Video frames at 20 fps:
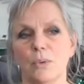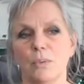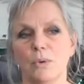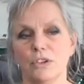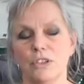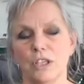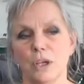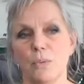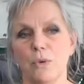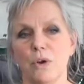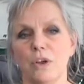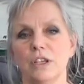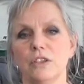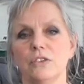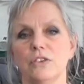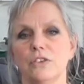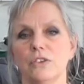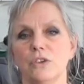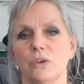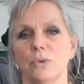what they
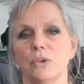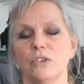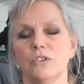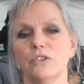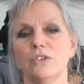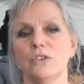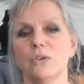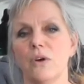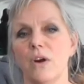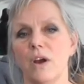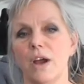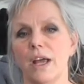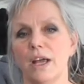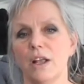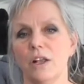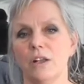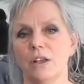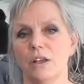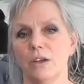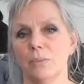wanted to do was
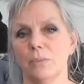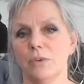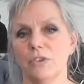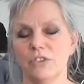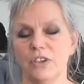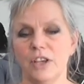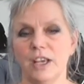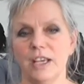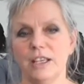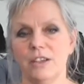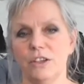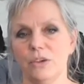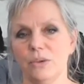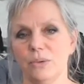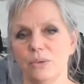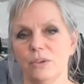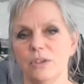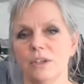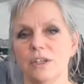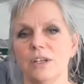trial a
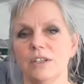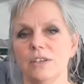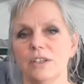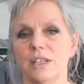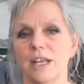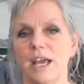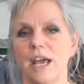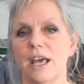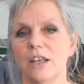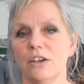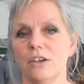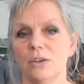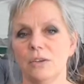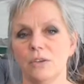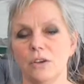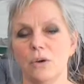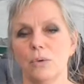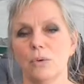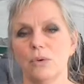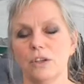potato that had
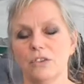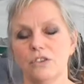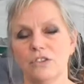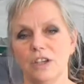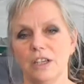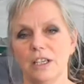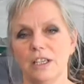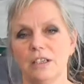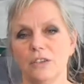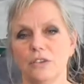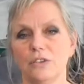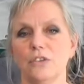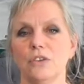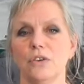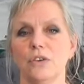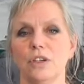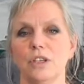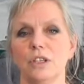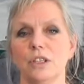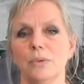a gene
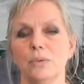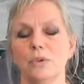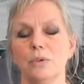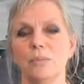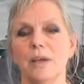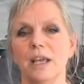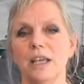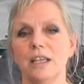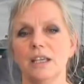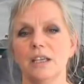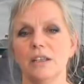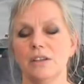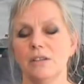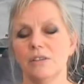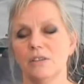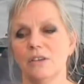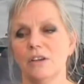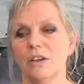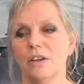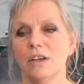inserted that would make it
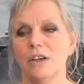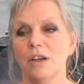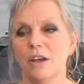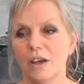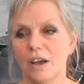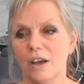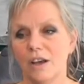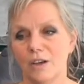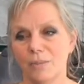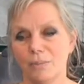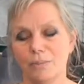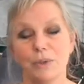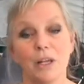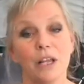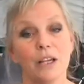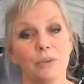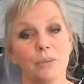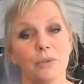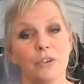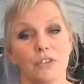
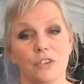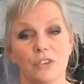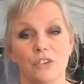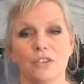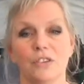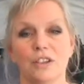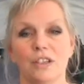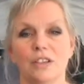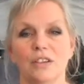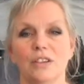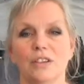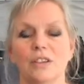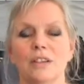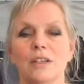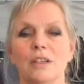blight resistant.